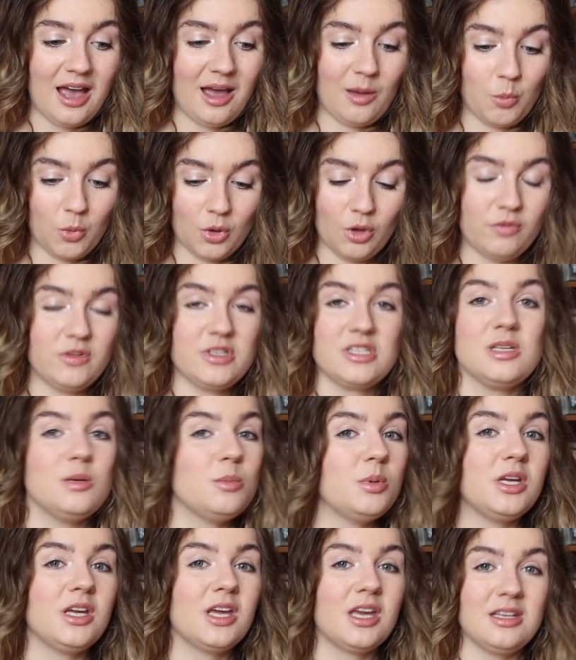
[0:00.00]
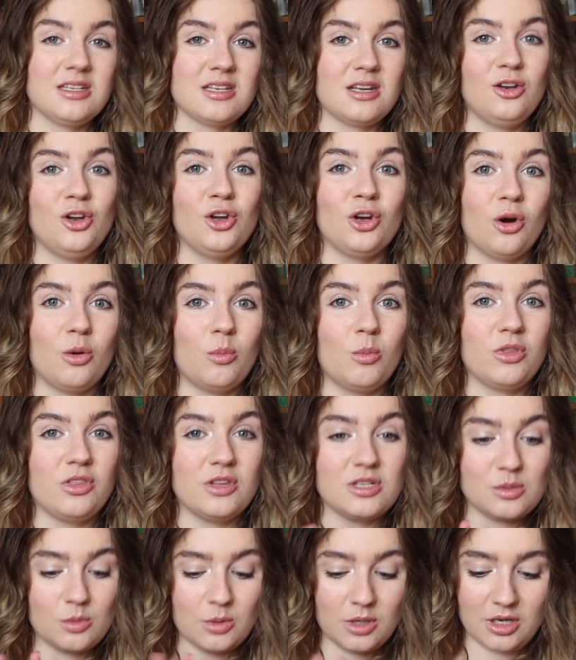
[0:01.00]
and will obviously be continuing on with
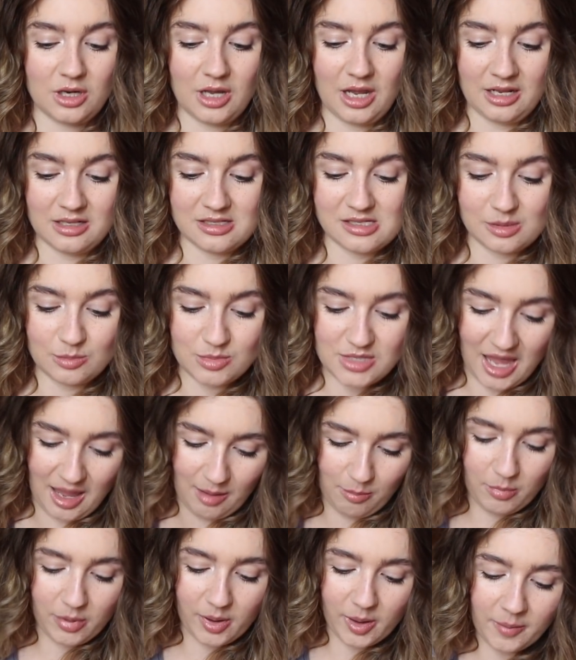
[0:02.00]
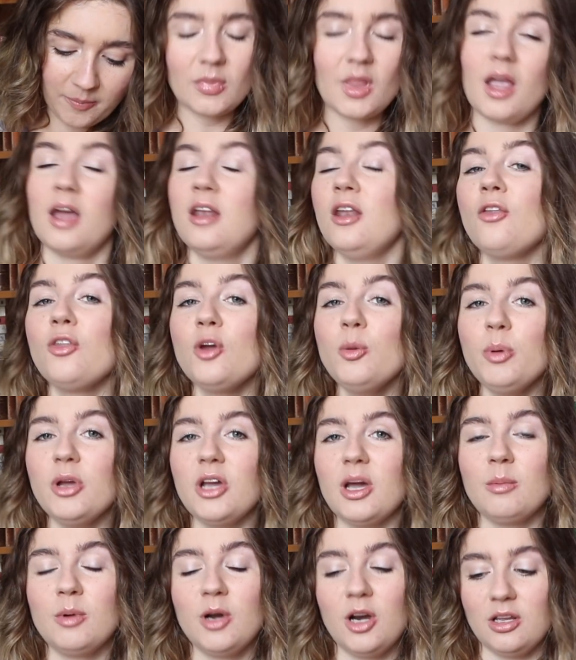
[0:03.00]
this one in September. Another
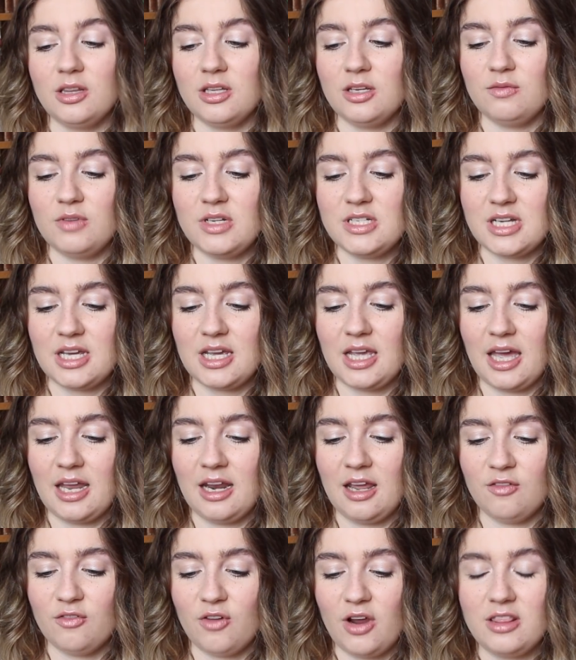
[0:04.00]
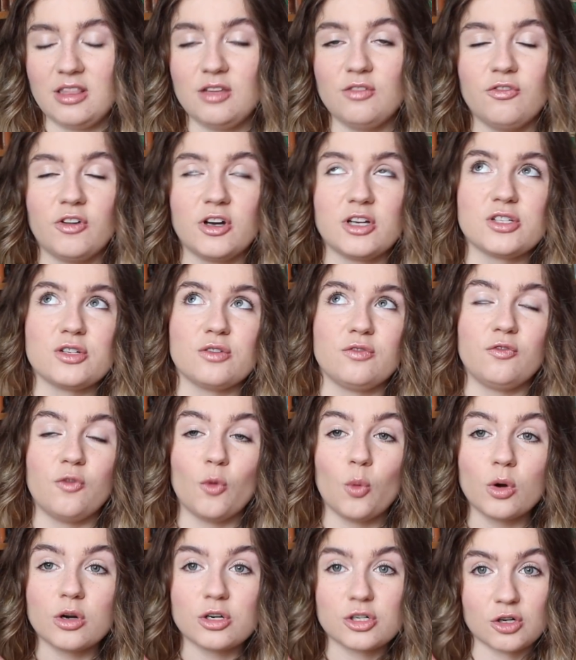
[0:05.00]
book I'm currently reading and have read the first
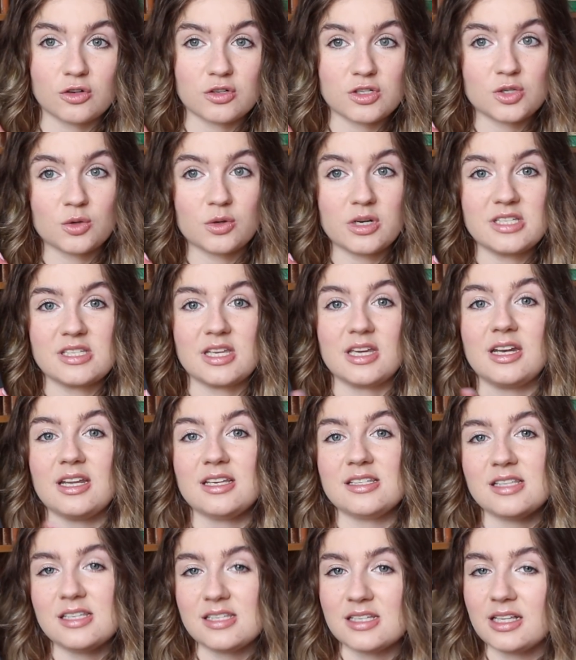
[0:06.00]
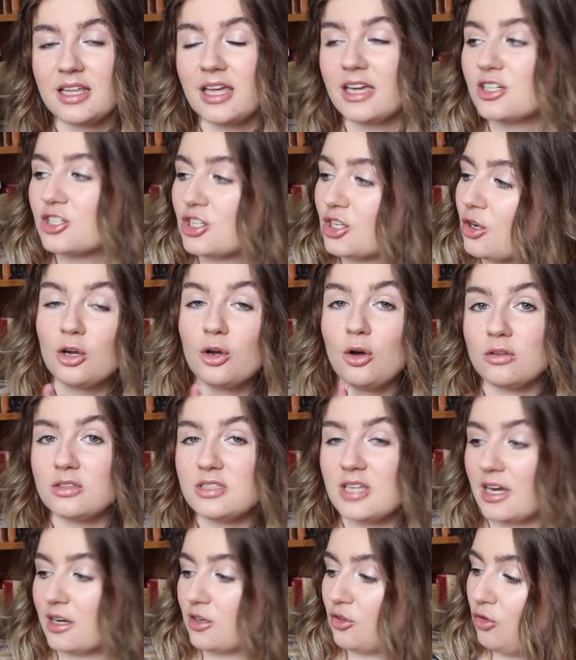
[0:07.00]
four short stories in is this collection called
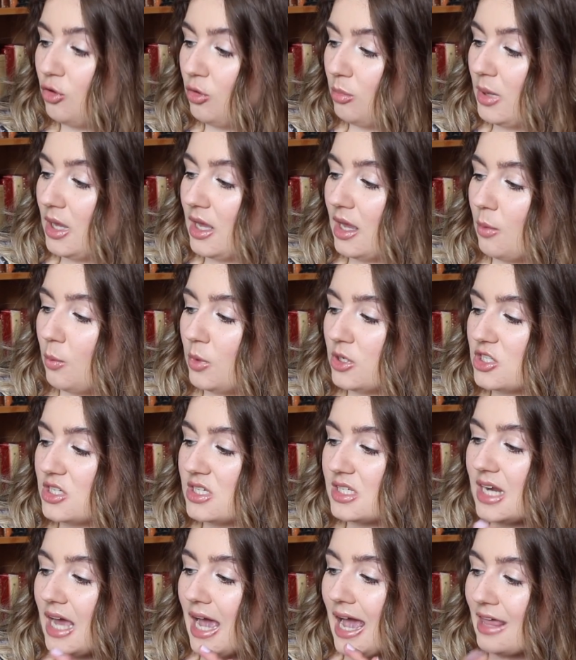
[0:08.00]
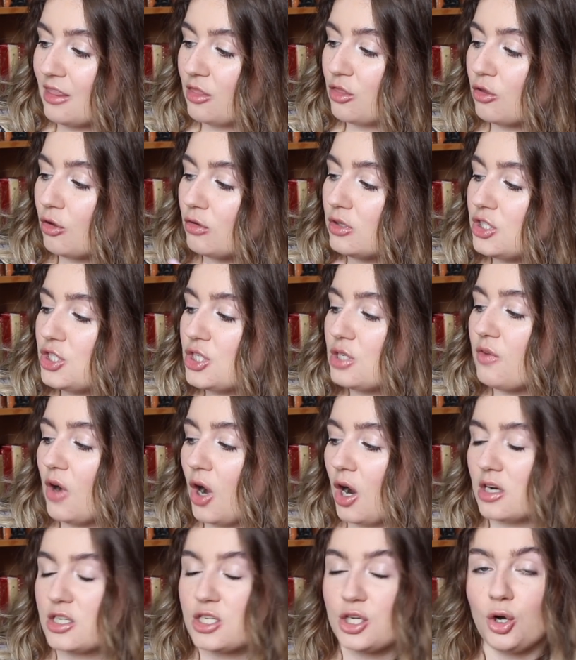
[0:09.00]
Taktumi, which is an anthology of
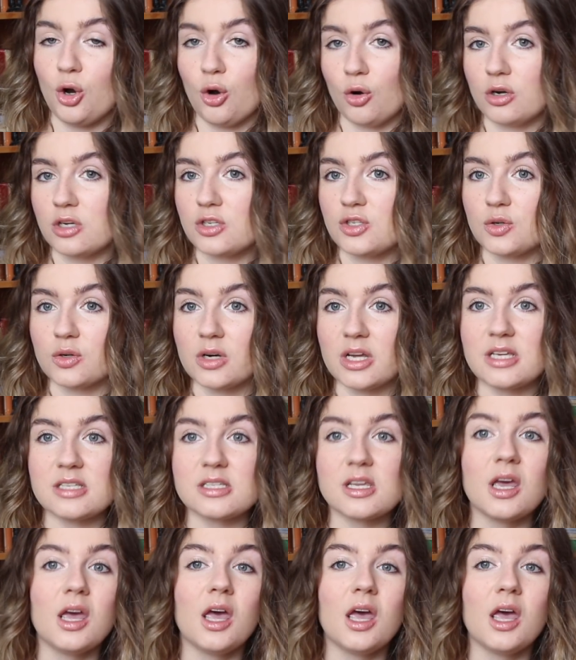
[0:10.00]
Arctic horror stories.